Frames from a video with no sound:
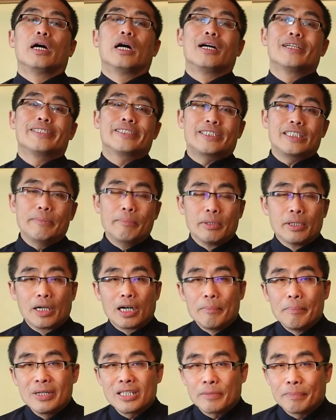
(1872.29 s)
a
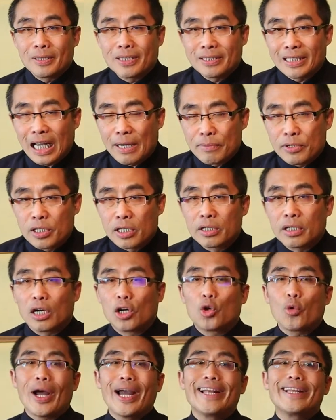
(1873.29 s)
similar misperception
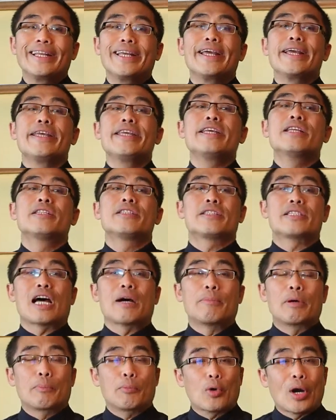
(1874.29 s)
already in
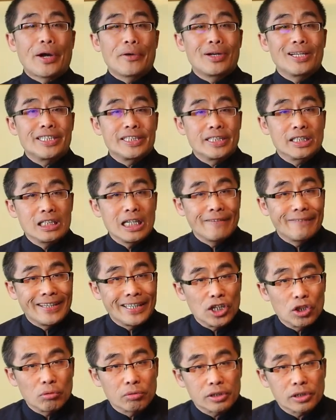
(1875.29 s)
some prior Xing
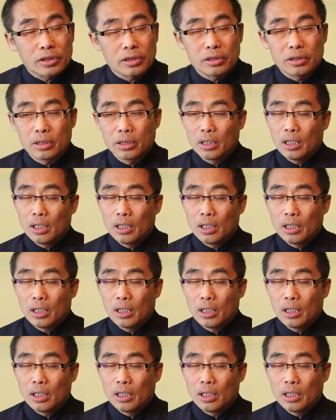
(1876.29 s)
videos.